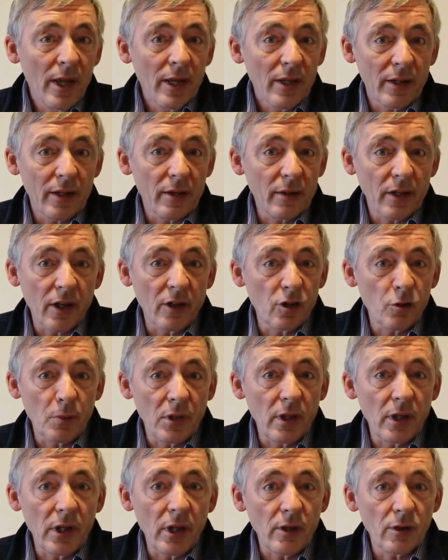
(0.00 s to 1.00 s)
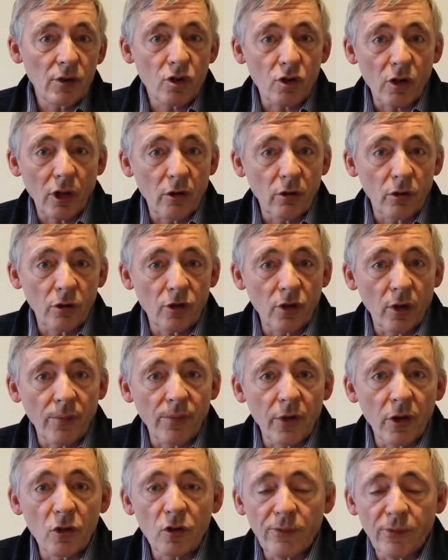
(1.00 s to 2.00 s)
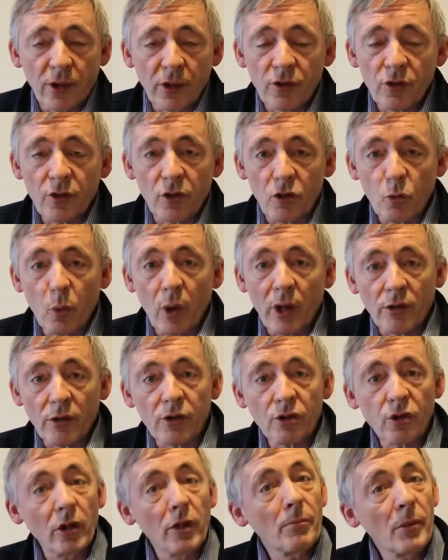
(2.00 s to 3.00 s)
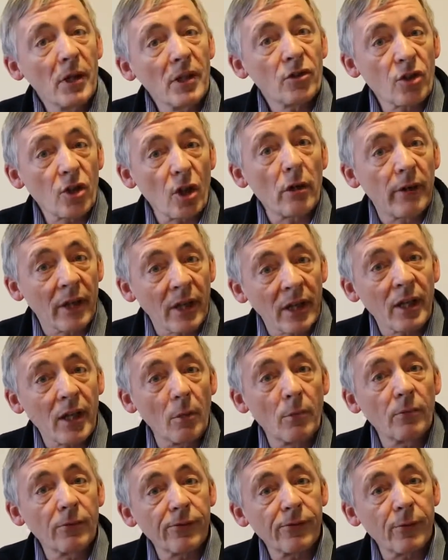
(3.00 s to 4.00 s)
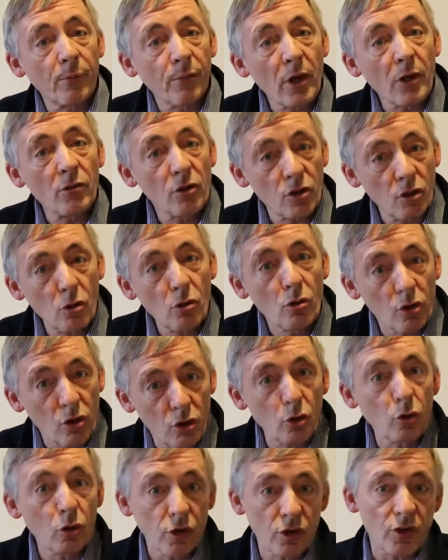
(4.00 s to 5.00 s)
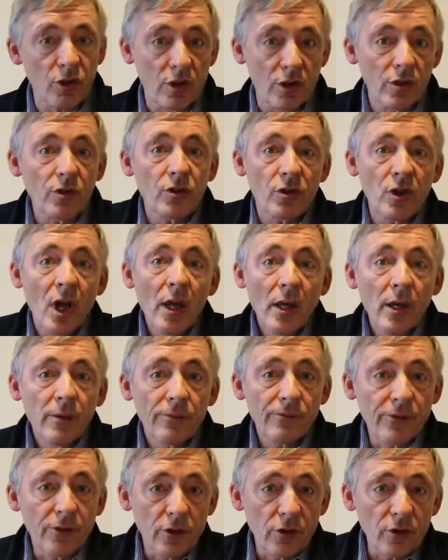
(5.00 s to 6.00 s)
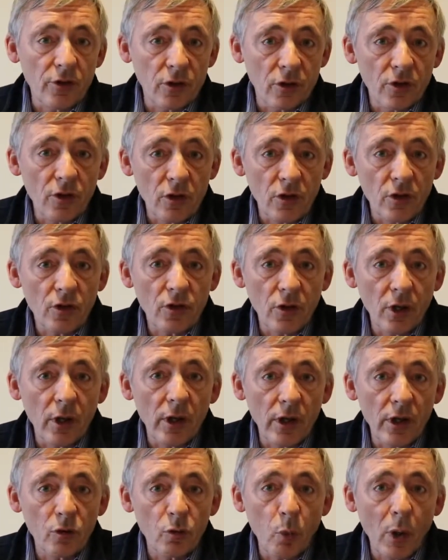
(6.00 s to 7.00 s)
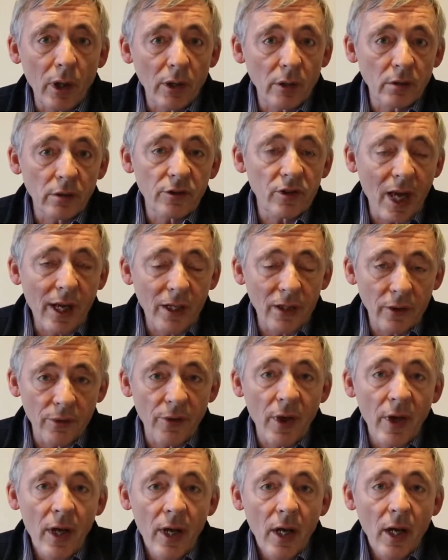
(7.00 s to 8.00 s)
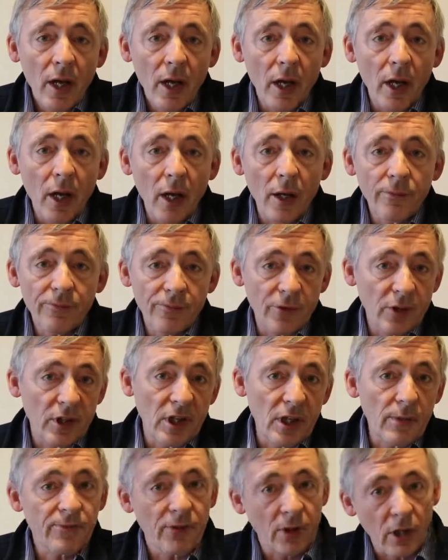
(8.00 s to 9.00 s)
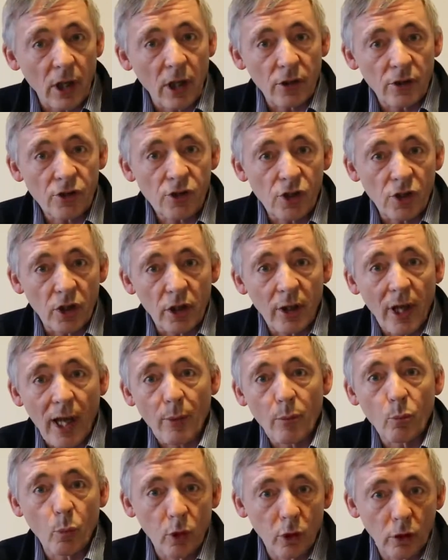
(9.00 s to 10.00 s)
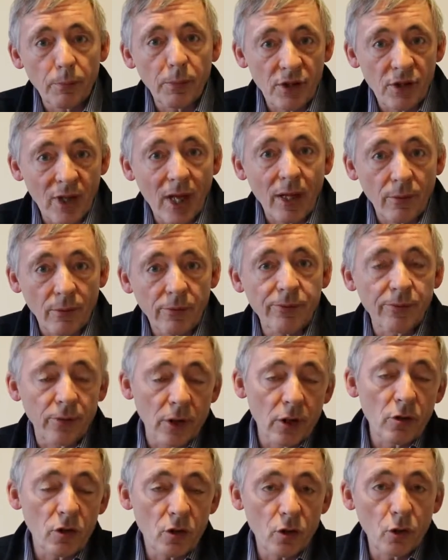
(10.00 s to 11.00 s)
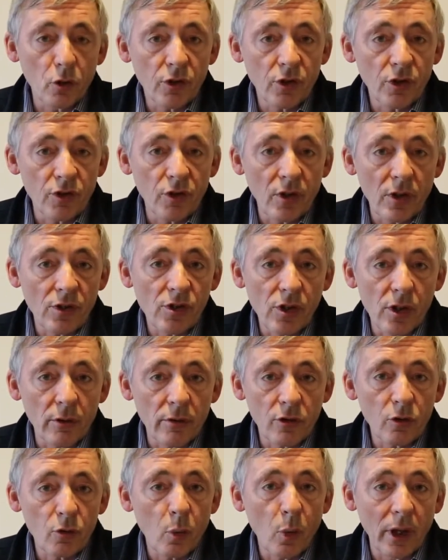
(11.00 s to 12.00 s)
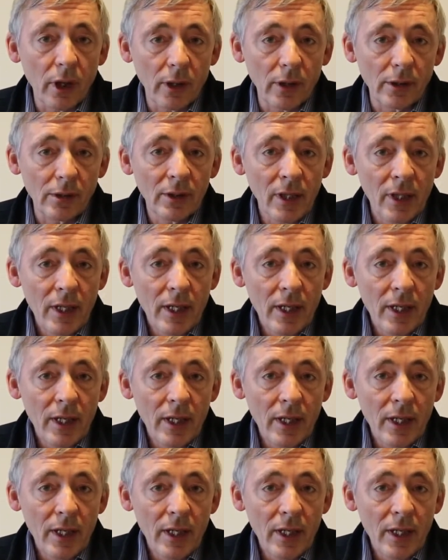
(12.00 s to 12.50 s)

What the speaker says: there are going to be struggles on those fronts as well. So it means our income from those two sources, for instance, is well down for last year, and will be down from those sources this year as well.